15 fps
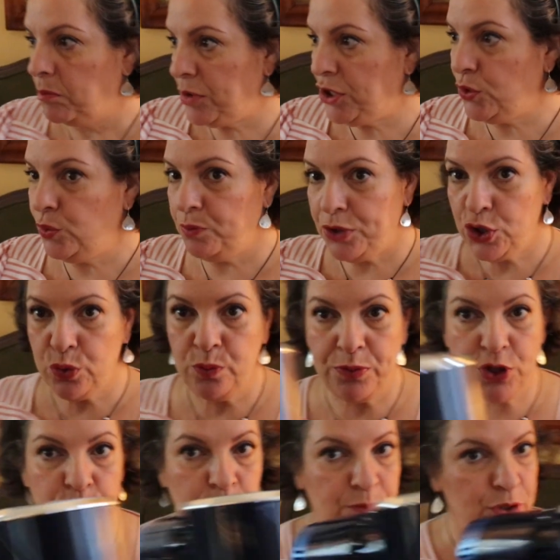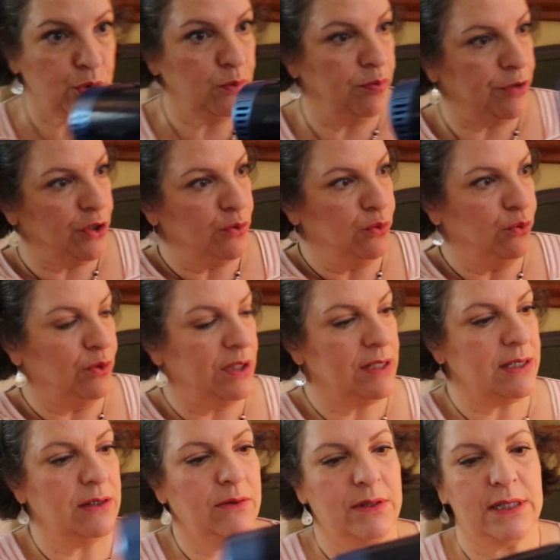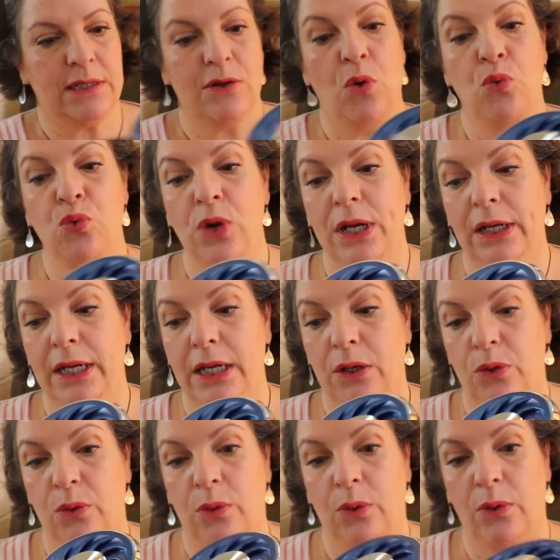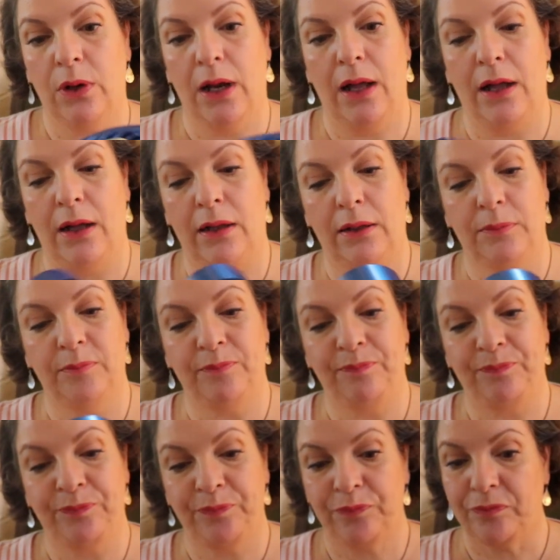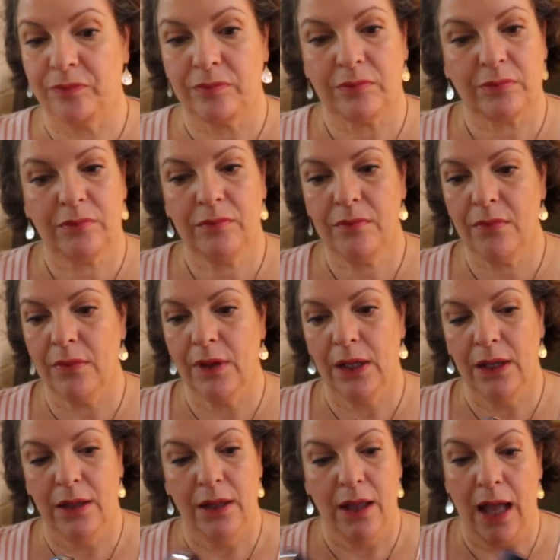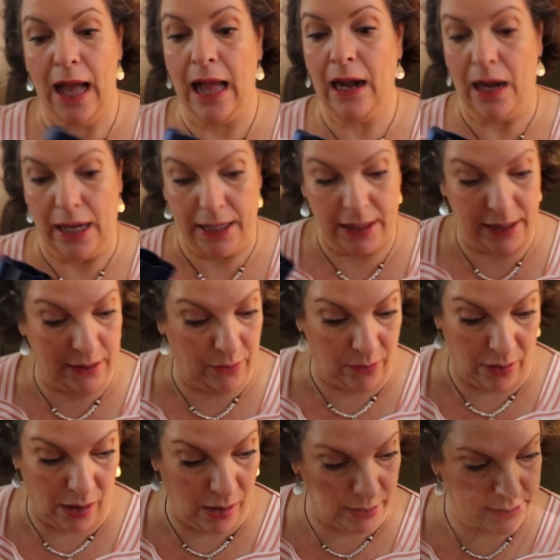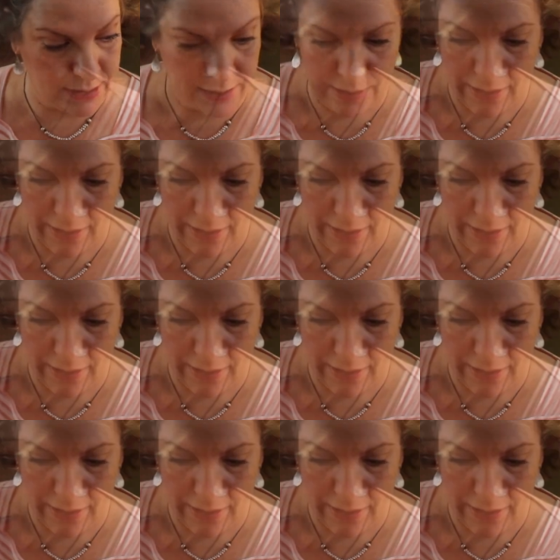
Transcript: pew pew pew pew pew. This looks really cool. Um, I like it a lot.